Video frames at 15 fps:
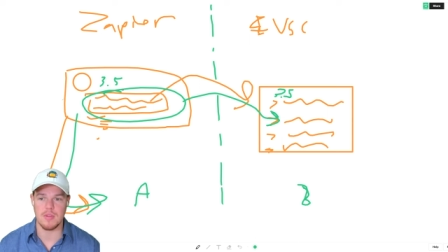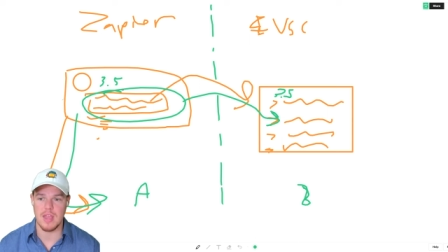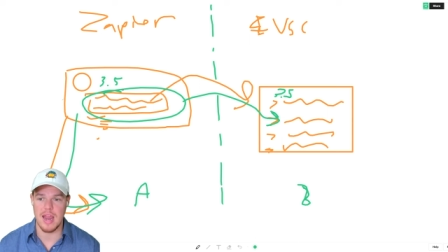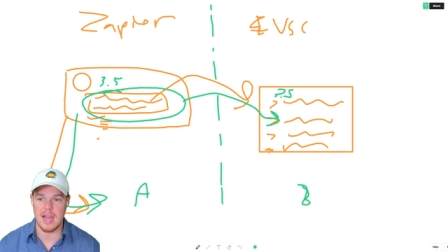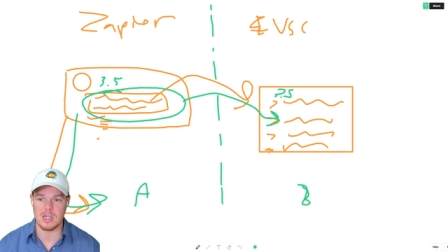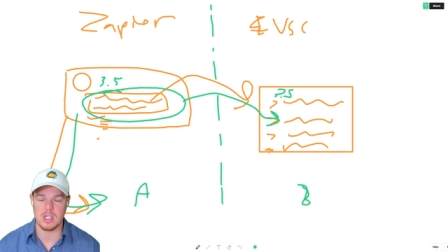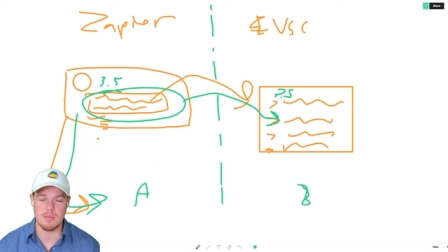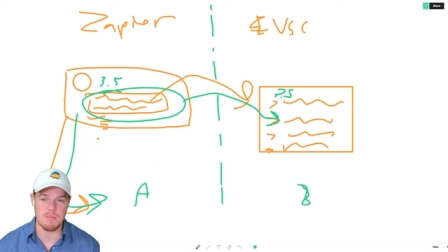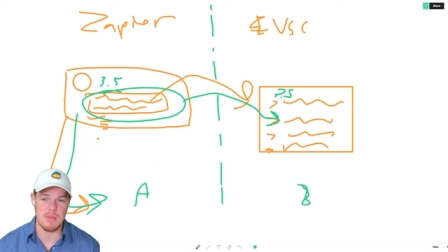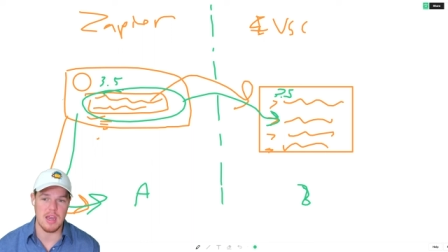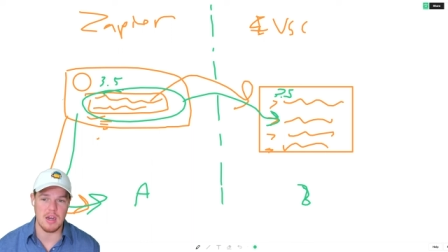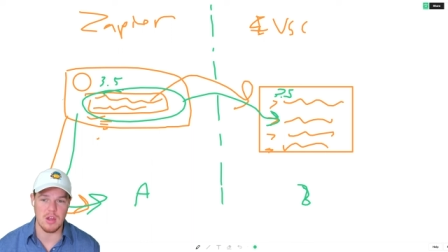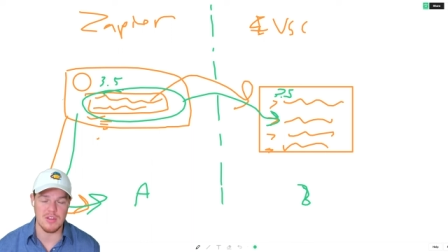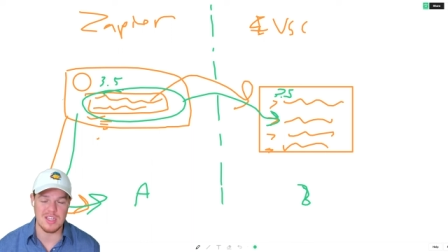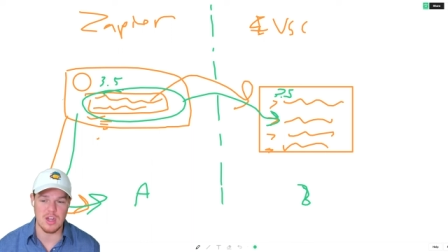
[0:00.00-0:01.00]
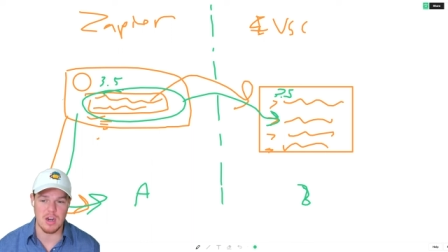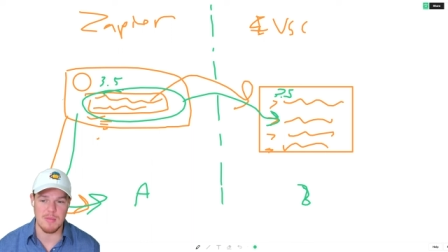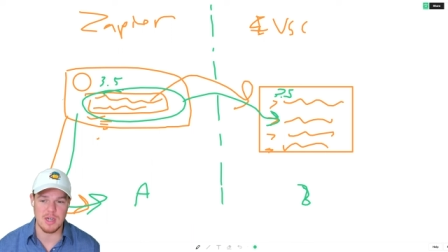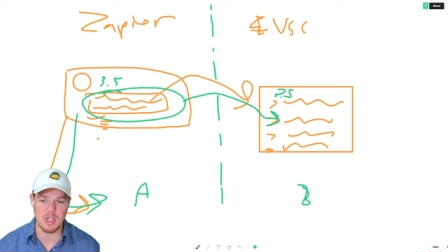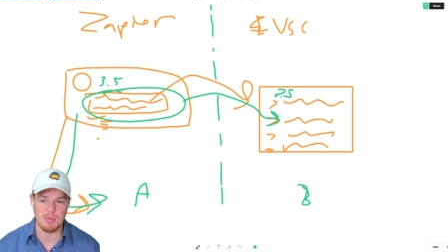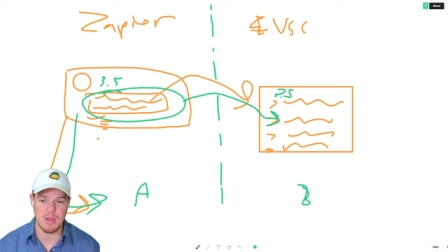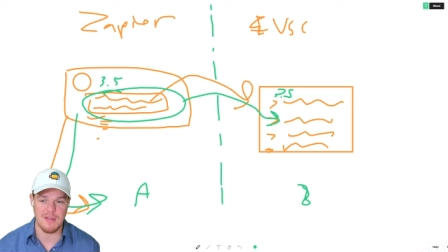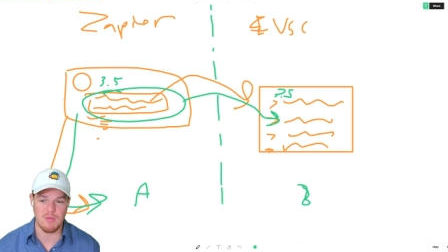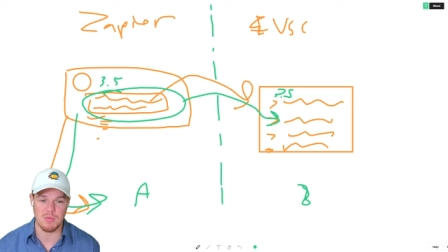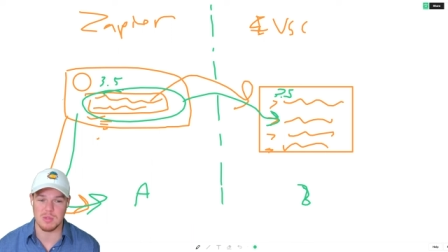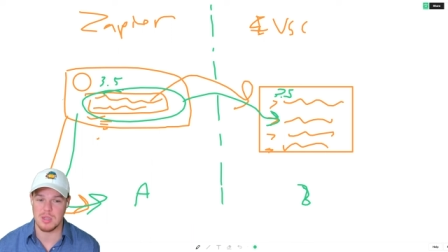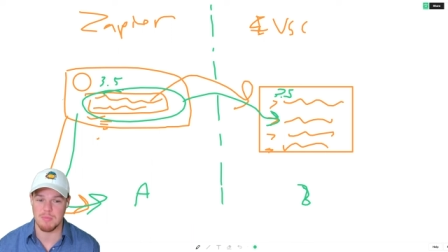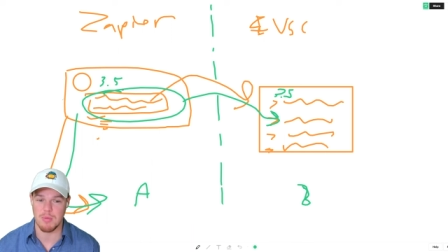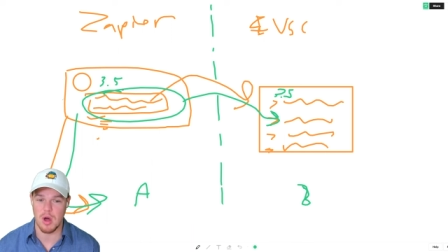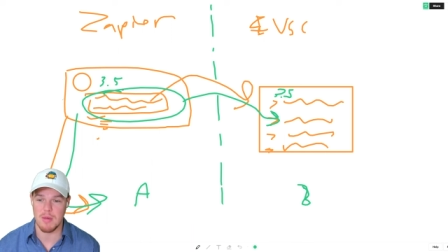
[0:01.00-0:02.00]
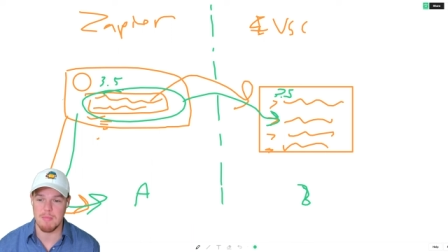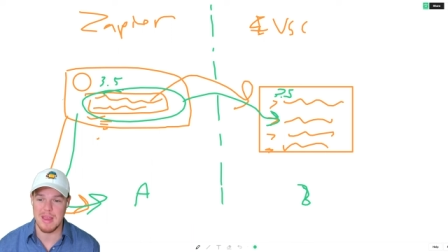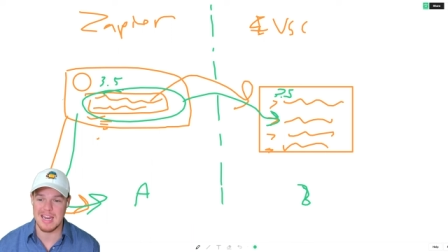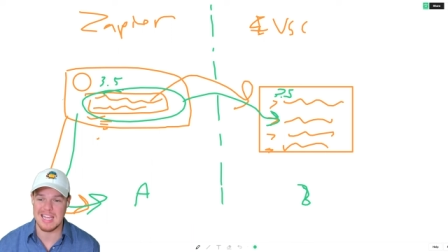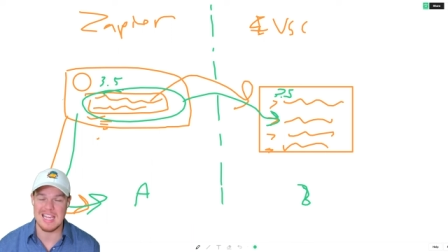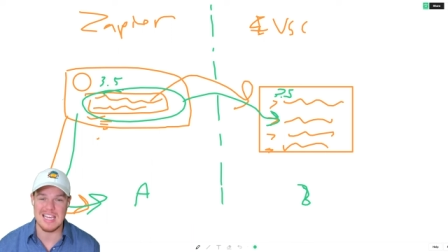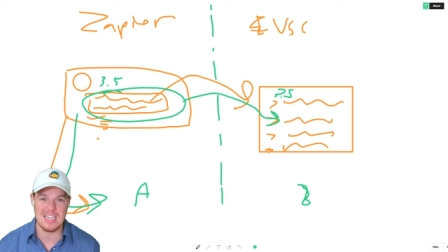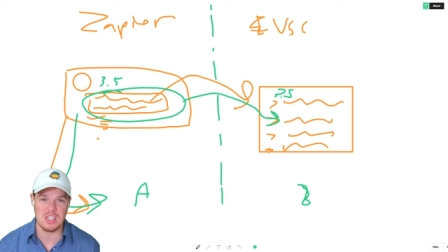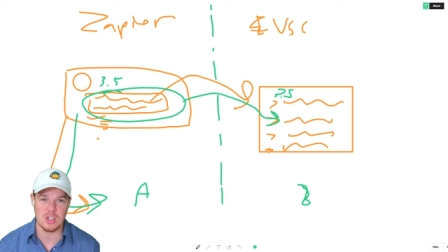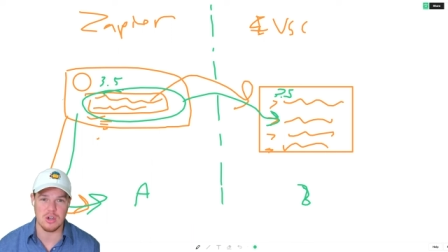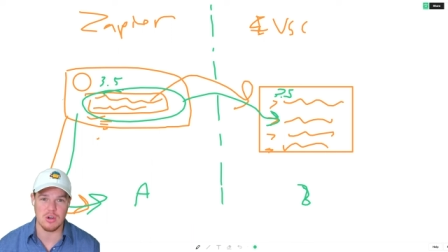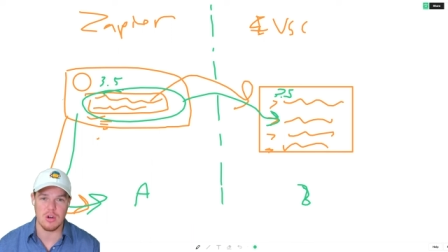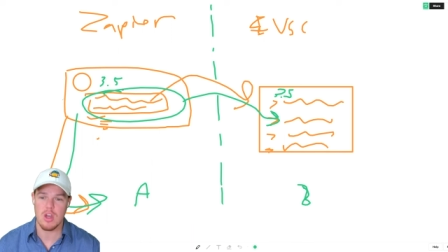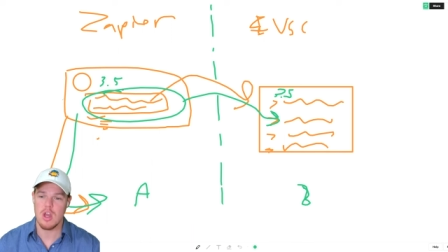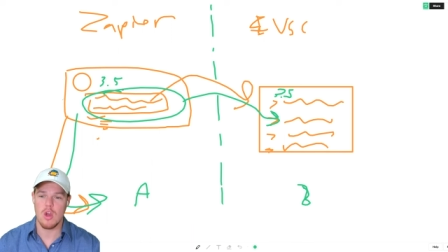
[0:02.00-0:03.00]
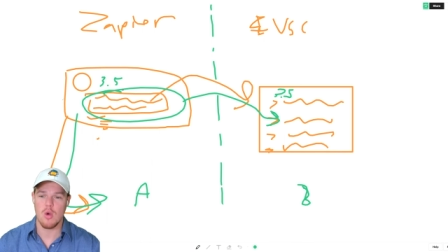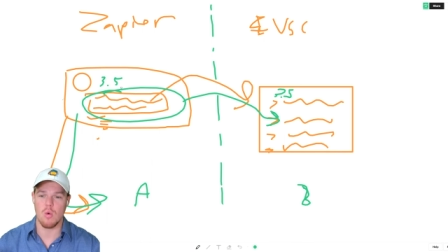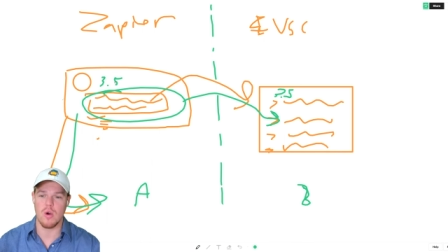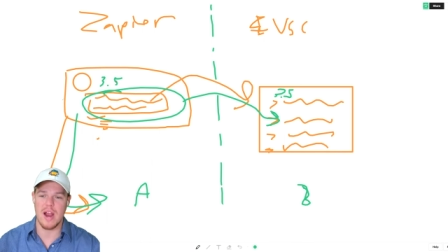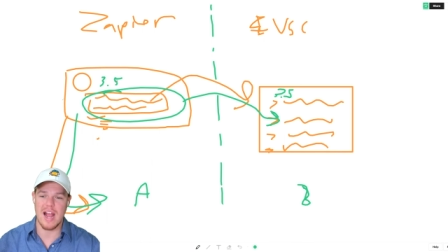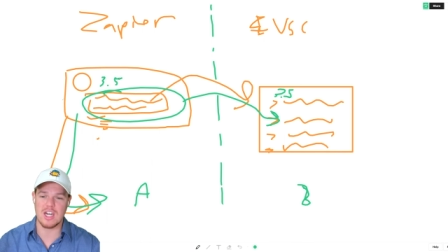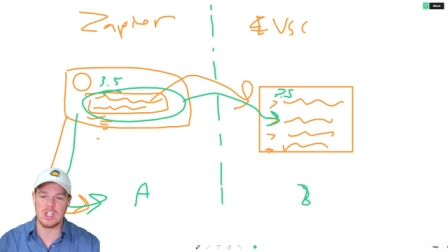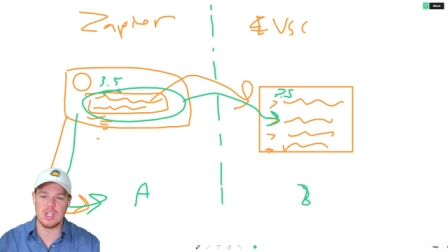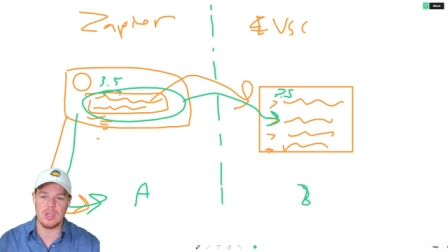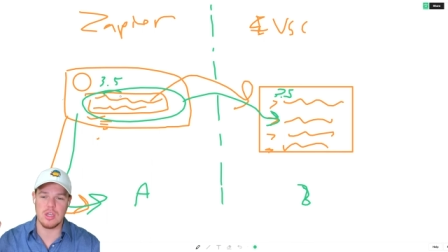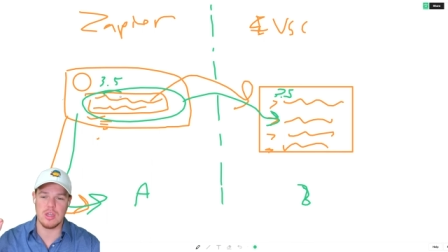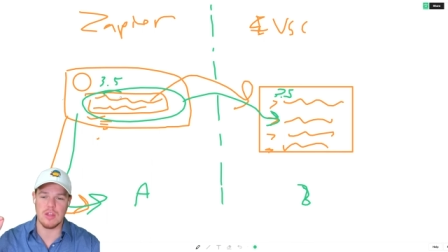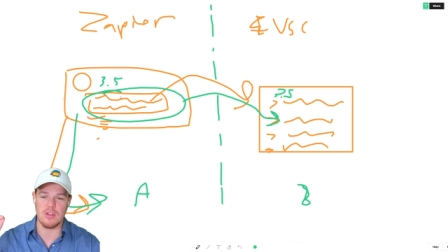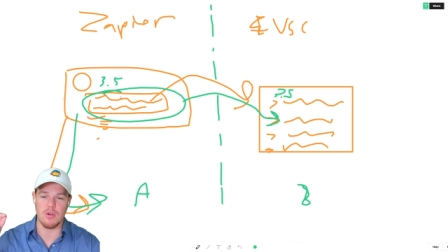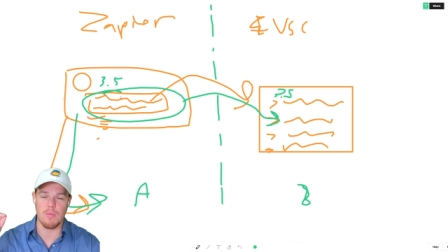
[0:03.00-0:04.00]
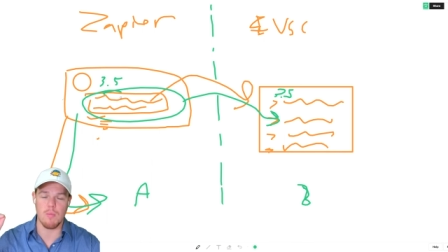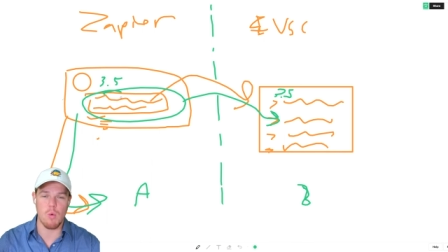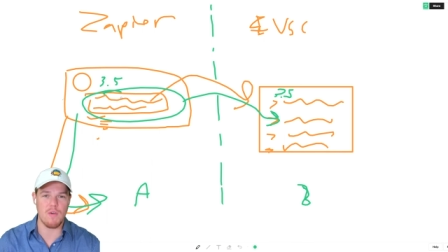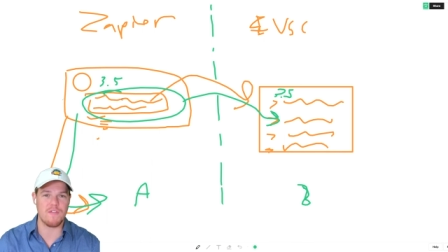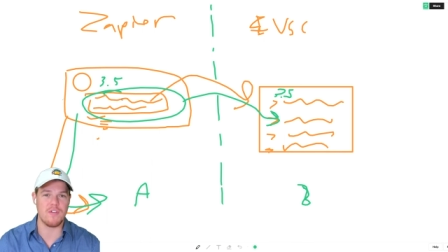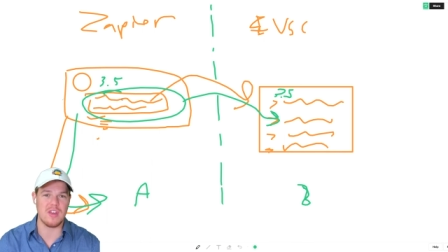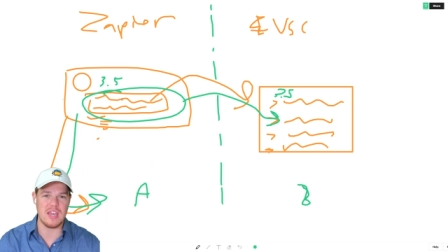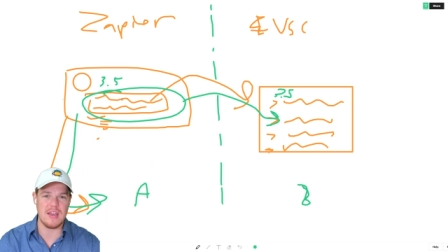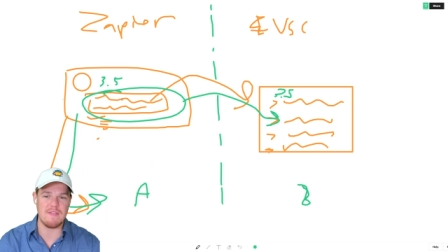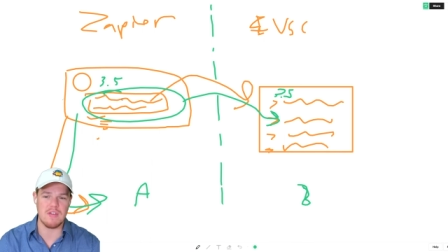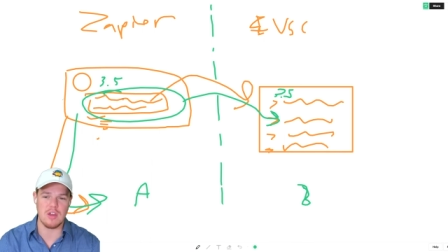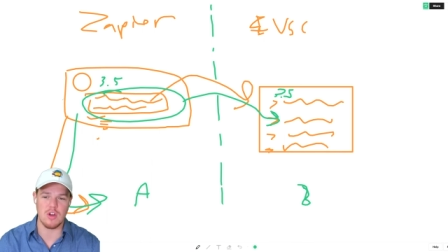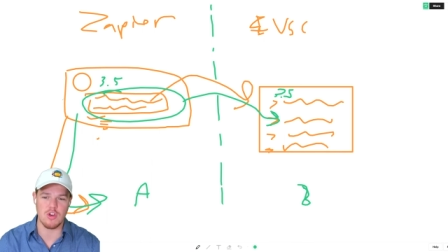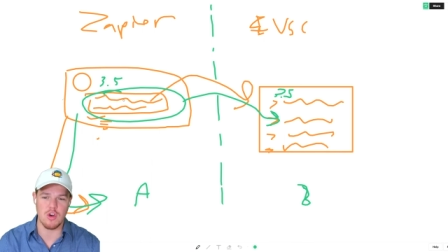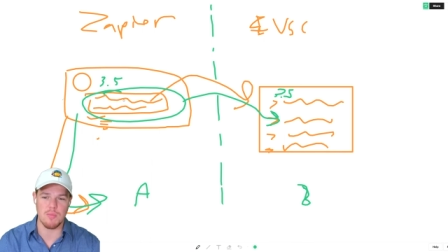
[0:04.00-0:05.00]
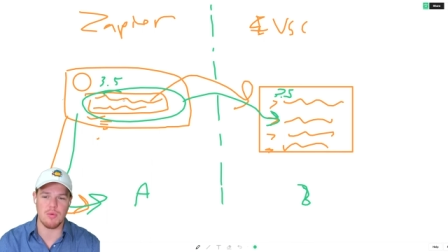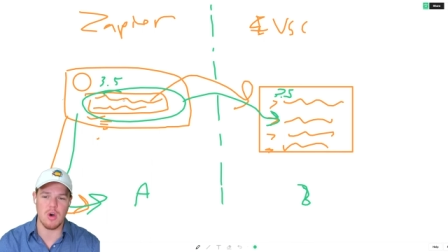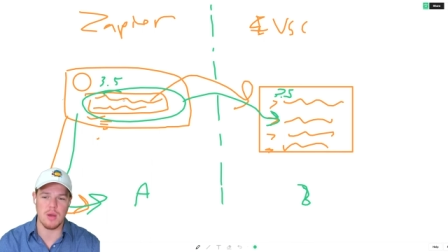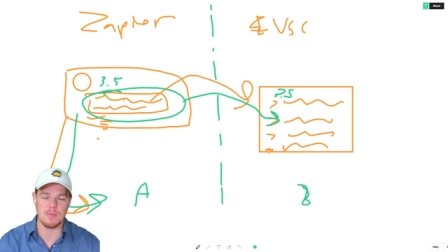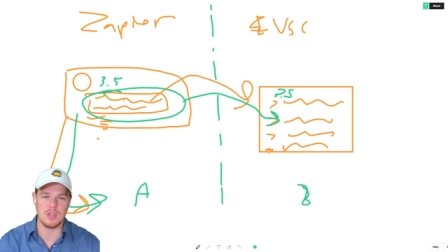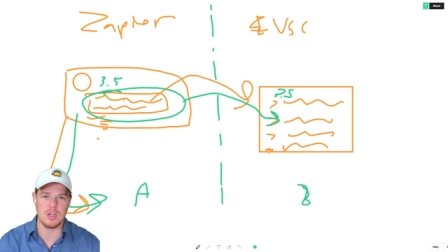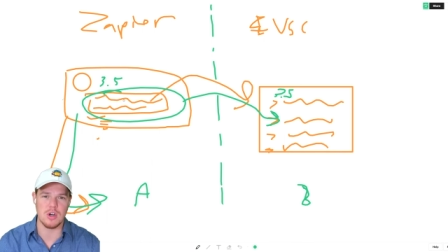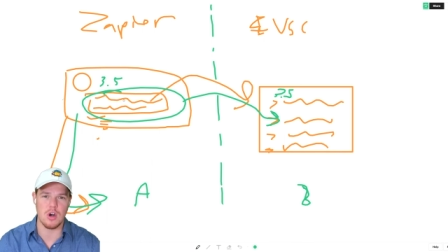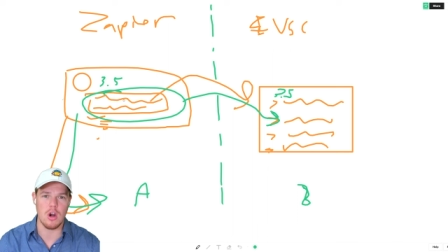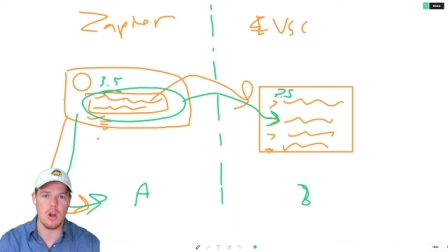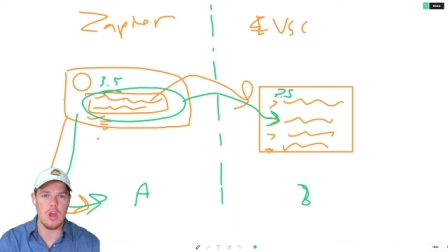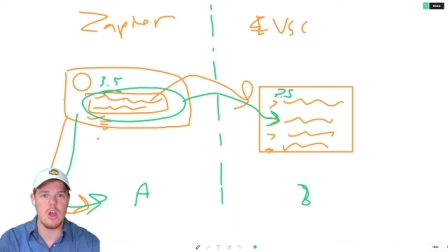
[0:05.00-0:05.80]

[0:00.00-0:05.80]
They actually made on these automation platforms, they probably made it easier where actually they're more forgiving on your prompts here,